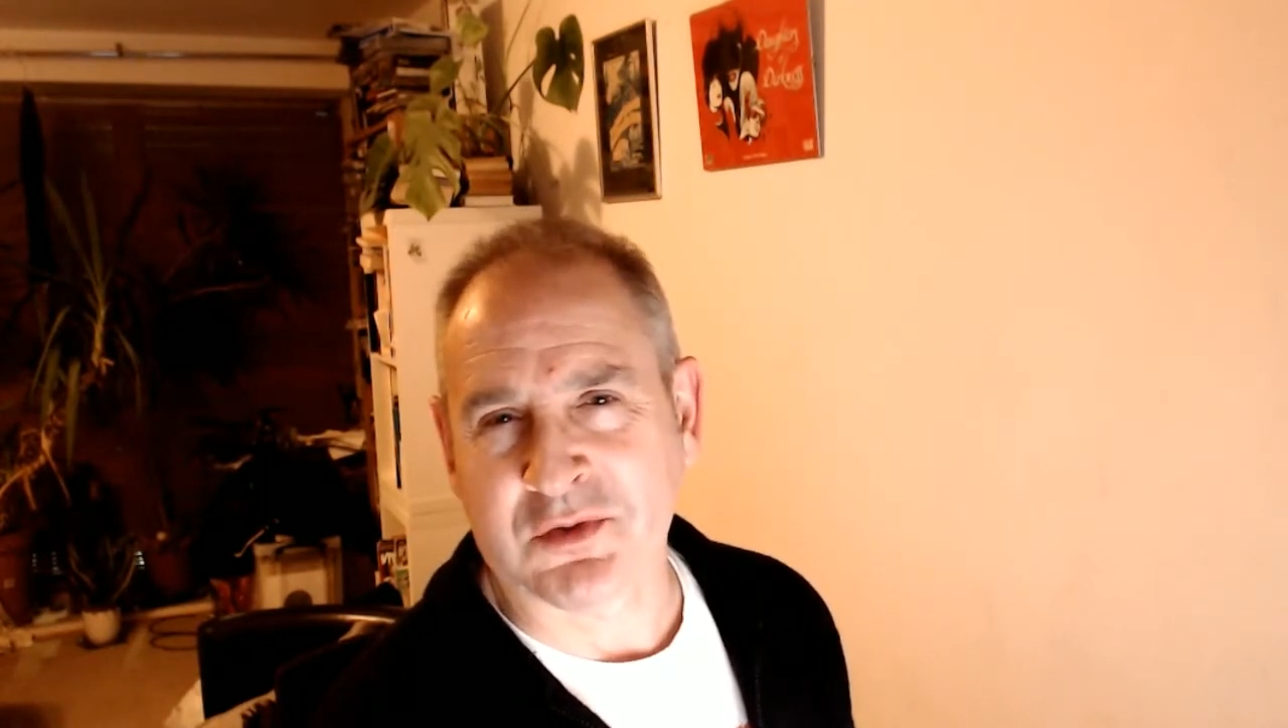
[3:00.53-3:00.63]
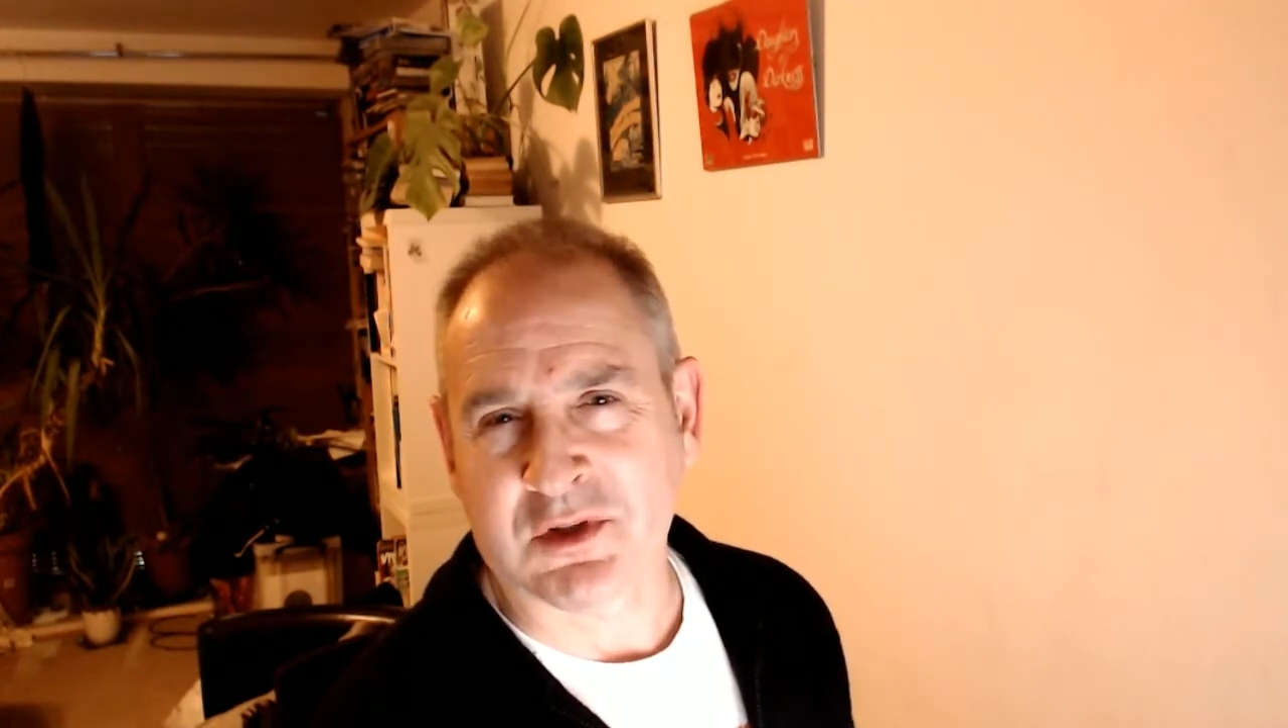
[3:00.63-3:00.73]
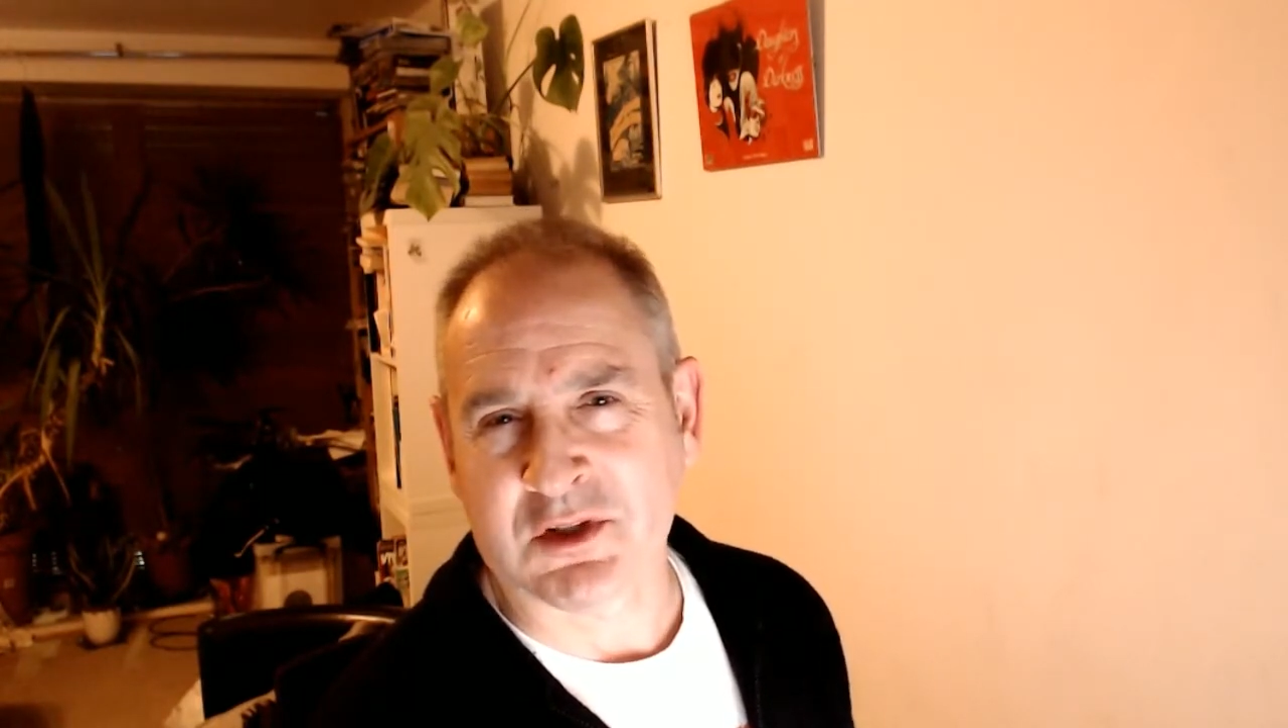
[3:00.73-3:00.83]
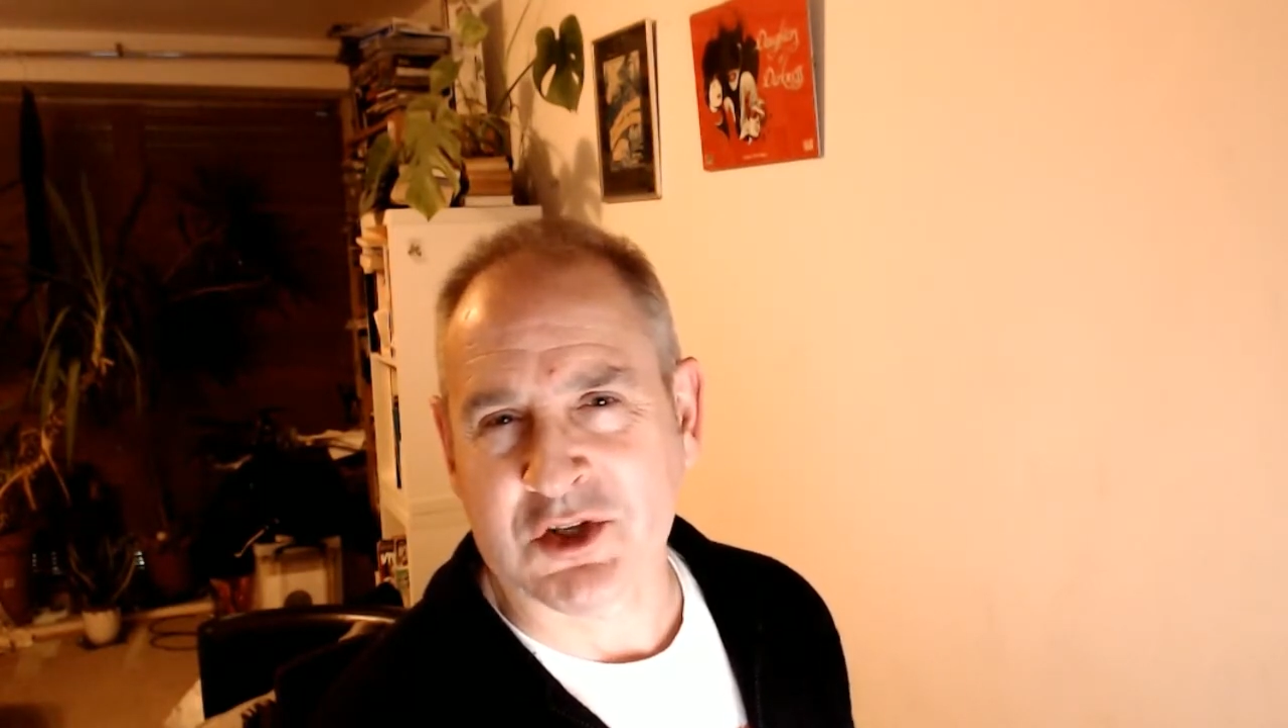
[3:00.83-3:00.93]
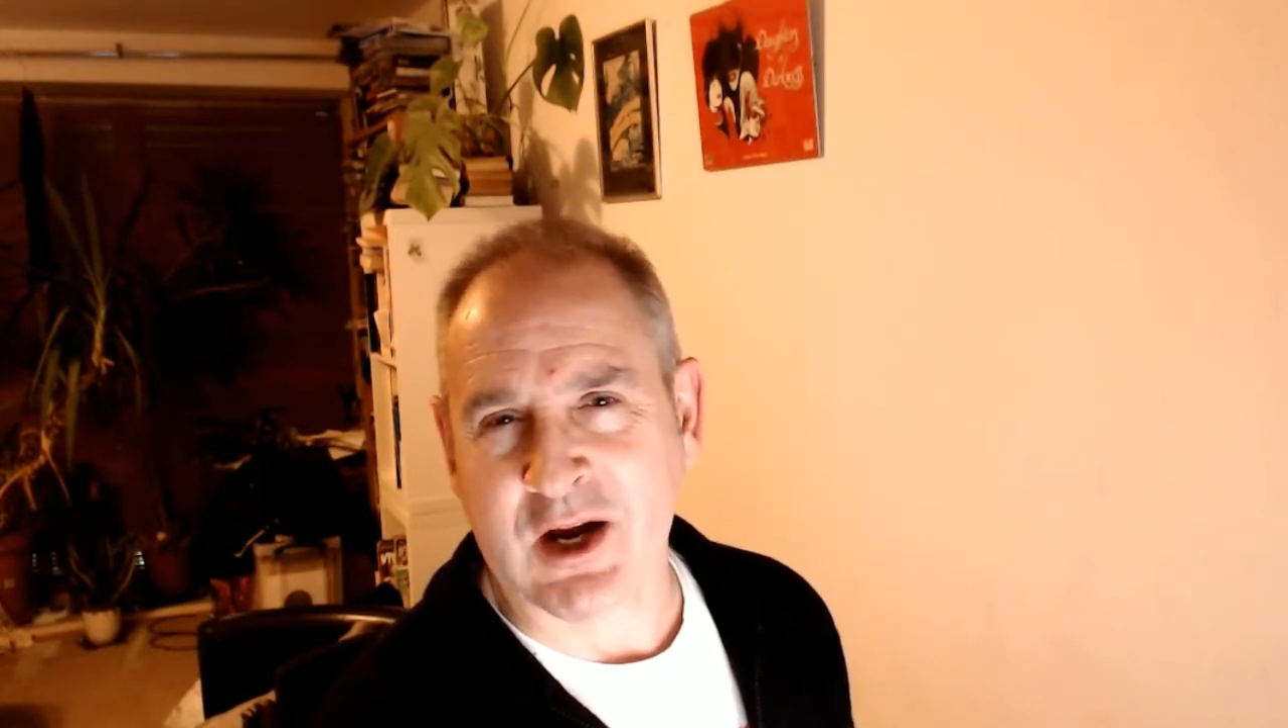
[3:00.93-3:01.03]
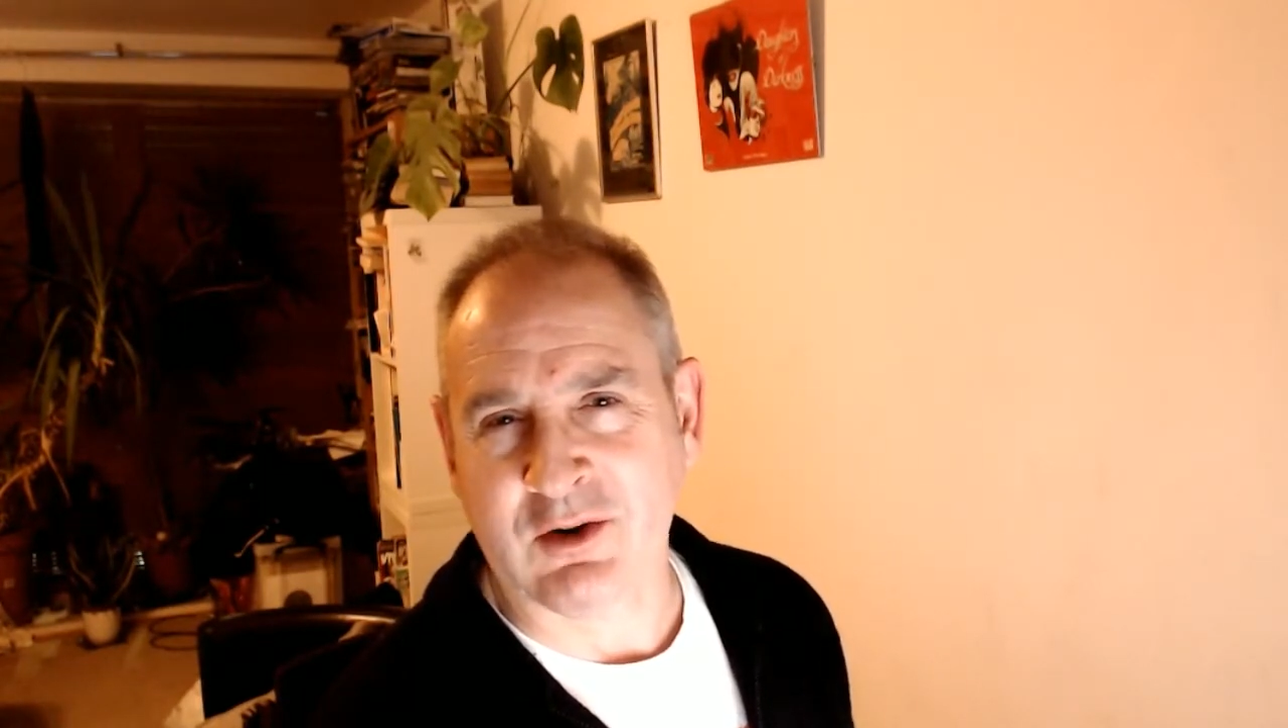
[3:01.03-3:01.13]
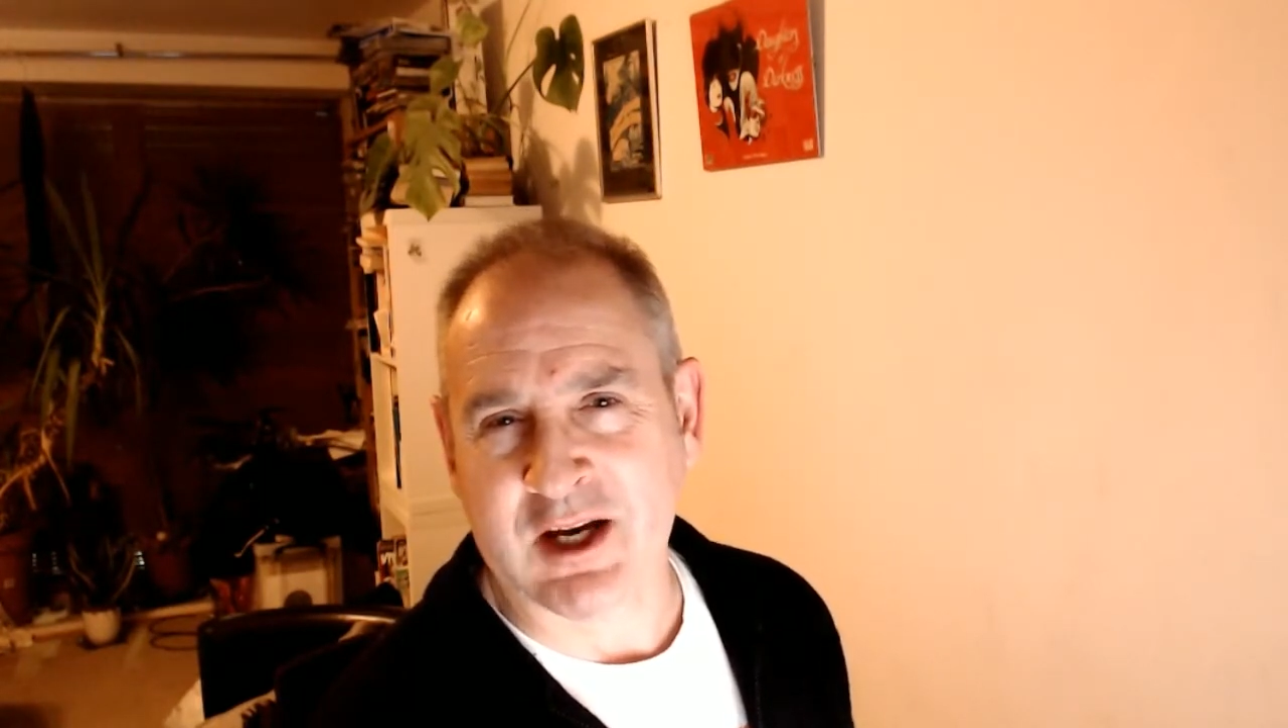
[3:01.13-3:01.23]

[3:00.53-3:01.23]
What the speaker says: the charity